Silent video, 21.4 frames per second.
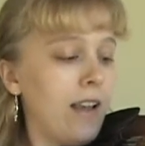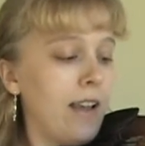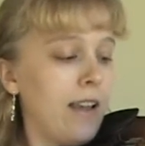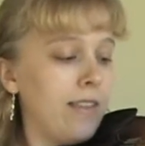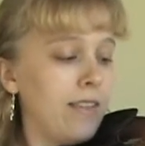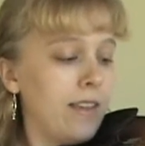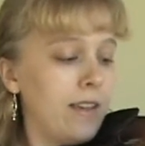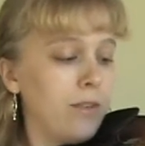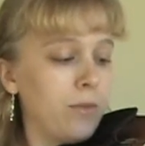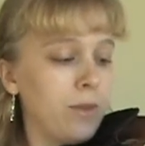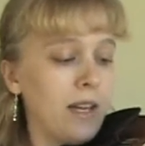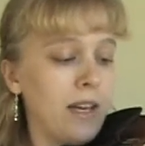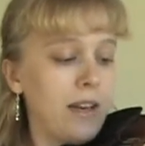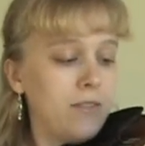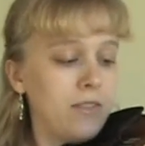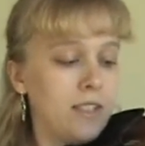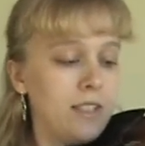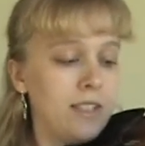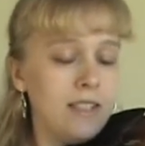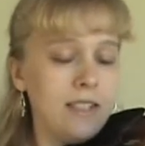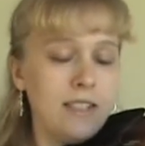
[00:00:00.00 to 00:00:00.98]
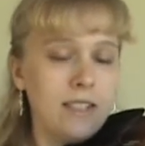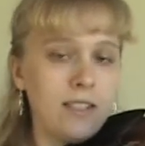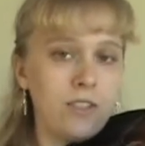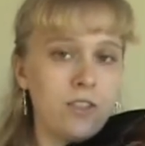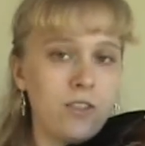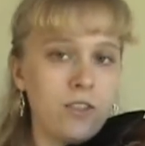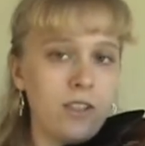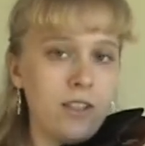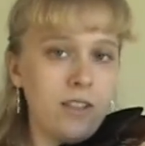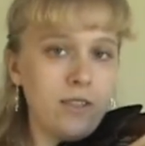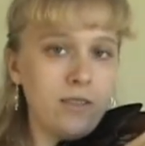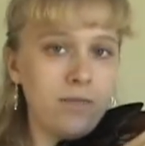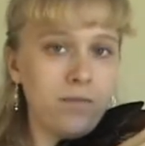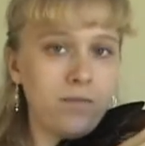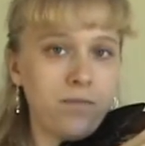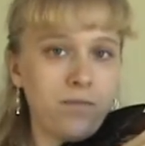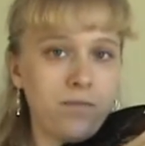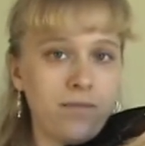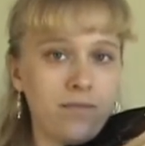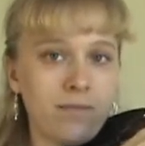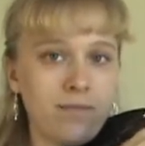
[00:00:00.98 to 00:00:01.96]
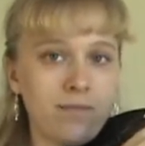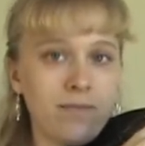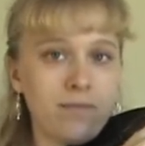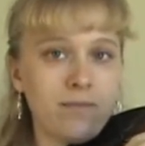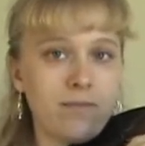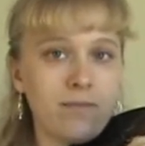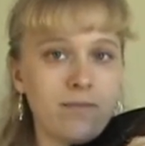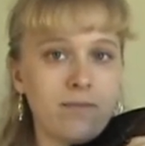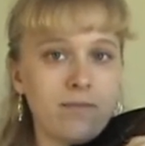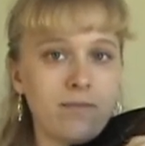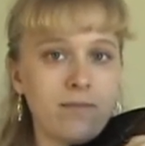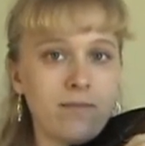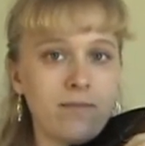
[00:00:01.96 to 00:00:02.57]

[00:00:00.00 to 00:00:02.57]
And then we have the D string. And